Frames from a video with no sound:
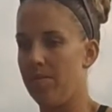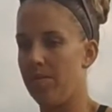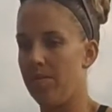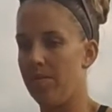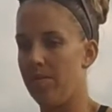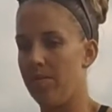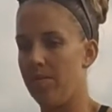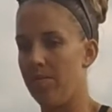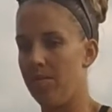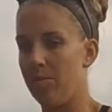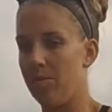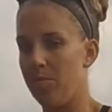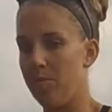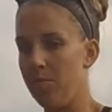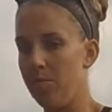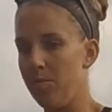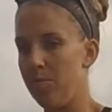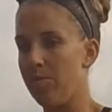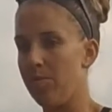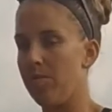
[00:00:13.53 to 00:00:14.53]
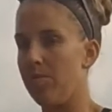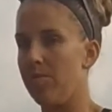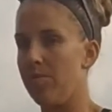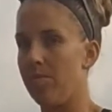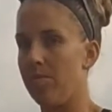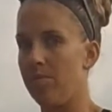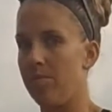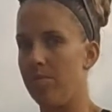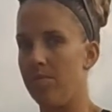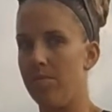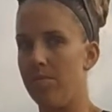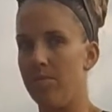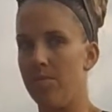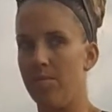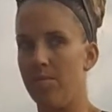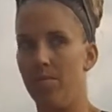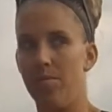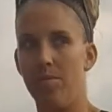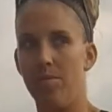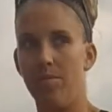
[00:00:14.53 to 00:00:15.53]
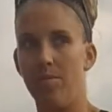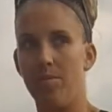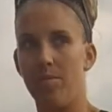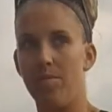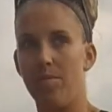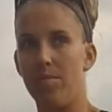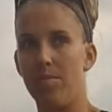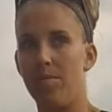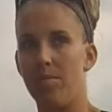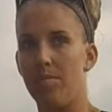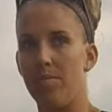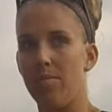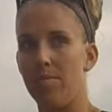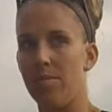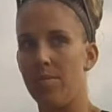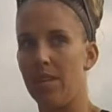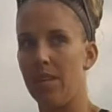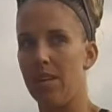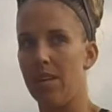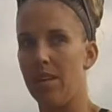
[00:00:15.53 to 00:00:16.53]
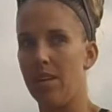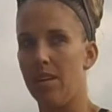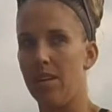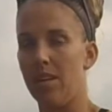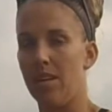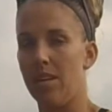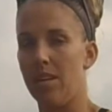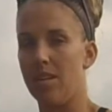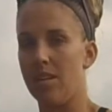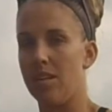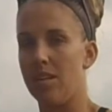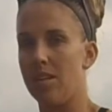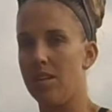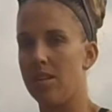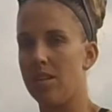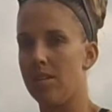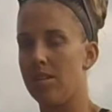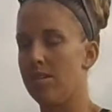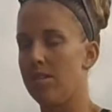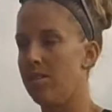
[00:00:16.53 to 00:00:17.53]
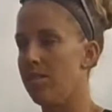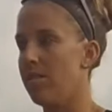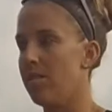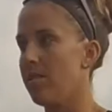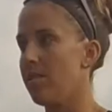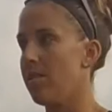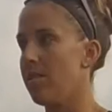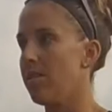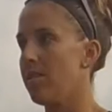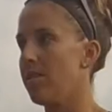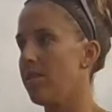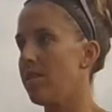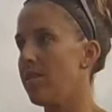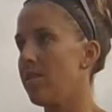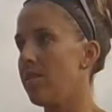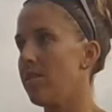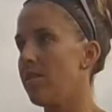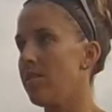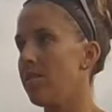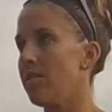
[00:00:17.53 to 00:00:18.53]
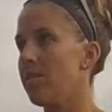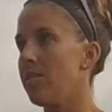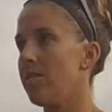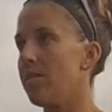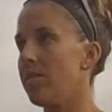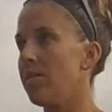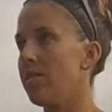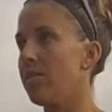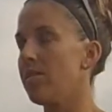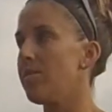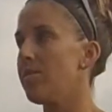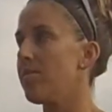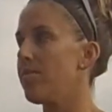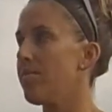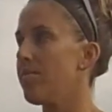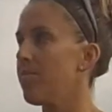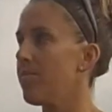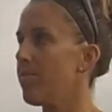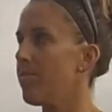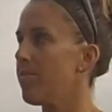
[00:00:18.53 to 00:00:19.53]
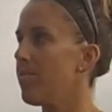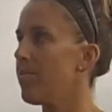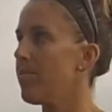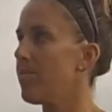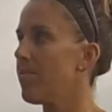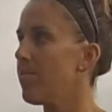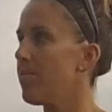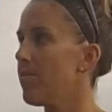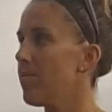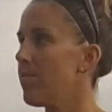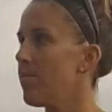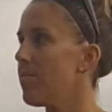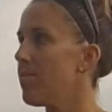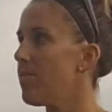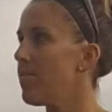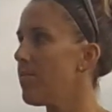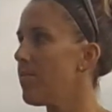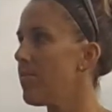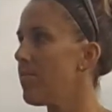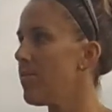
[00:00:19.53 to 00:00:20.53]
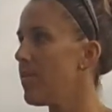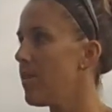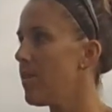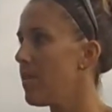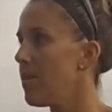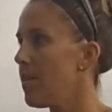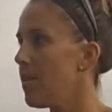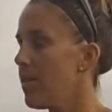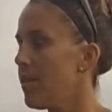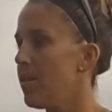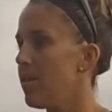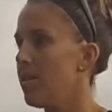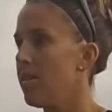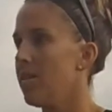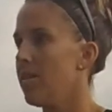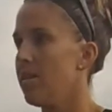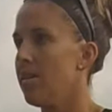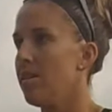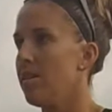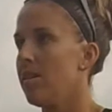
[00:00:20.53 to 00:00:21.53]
(silent)